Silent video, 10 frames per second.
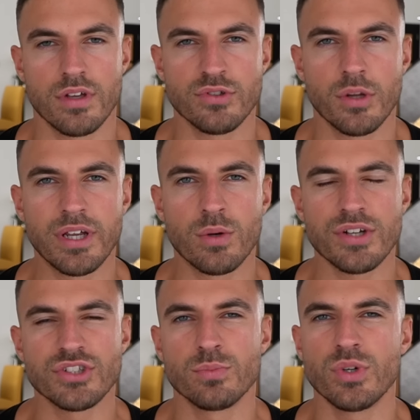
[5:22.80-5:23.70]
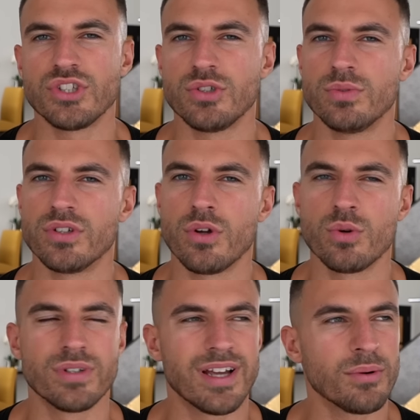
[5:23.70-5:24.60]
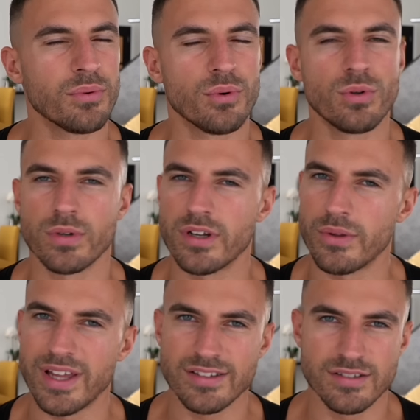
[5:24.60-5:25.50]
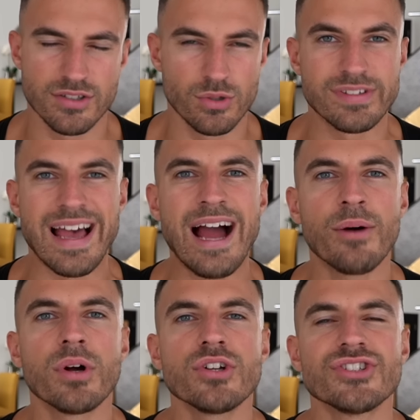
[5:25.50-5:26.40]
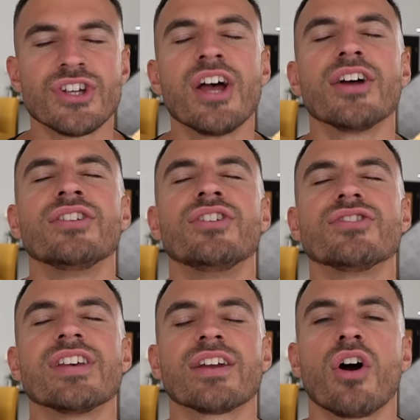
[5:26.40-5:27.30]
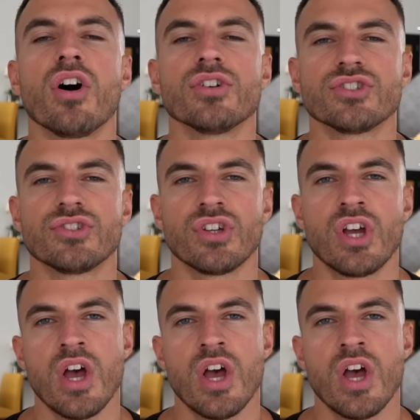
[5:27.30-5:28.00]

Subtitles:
So the big question, which you no doubt all want to know the answer to, is how much does it cost?